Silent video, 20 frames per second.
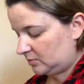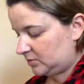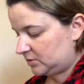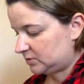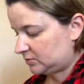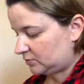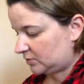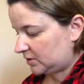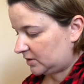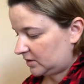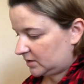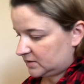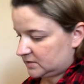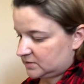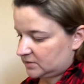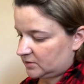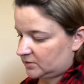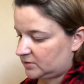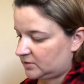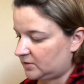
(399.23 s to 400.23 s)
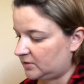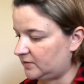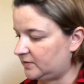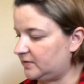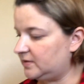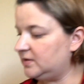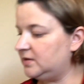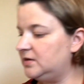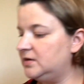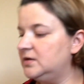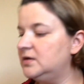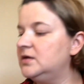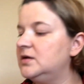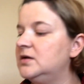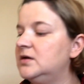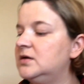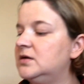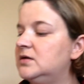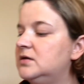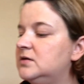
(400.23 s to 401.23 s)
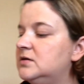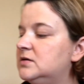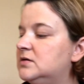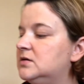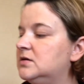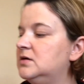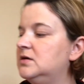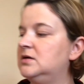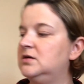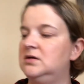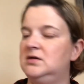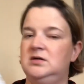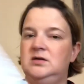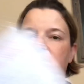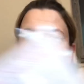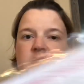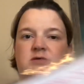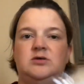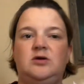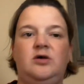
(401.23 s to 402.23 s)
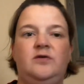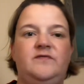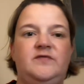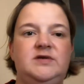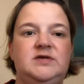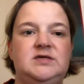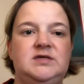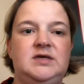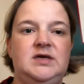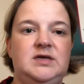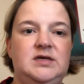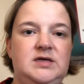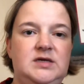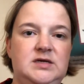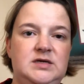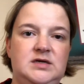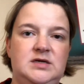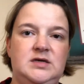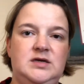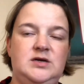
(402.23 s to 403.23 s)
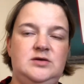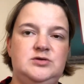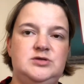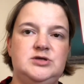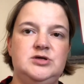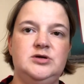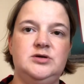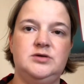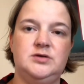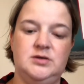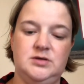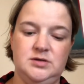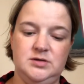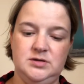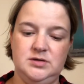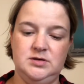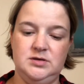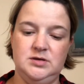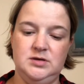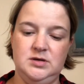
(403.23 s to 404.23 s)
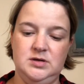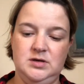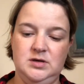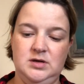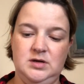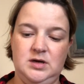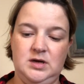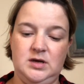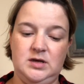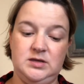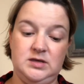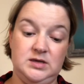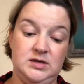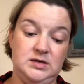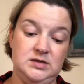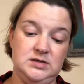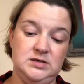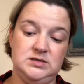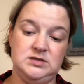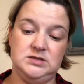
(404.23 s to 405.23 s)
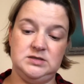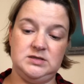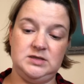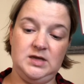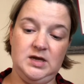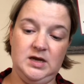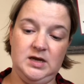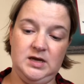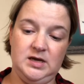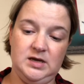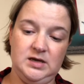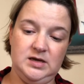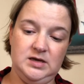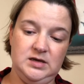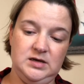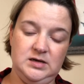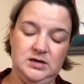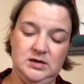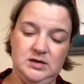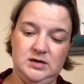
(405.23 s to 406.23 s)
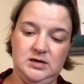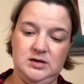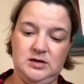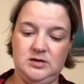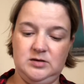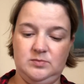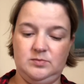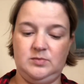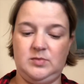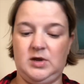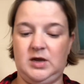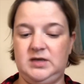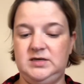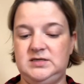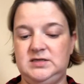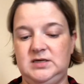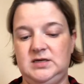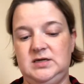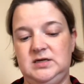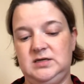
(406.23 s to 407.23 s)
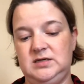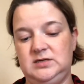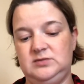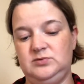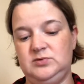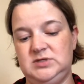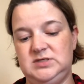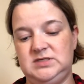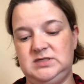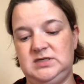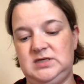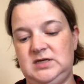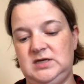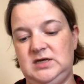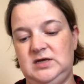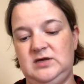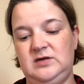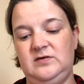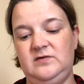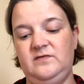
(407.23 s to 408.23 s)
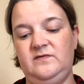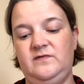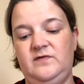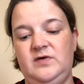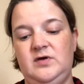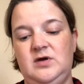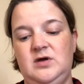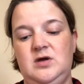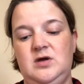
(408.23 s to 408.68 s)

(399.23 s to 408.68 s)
Is what I started on that. Obviously I needed a new start. And then in addition to that, I did receive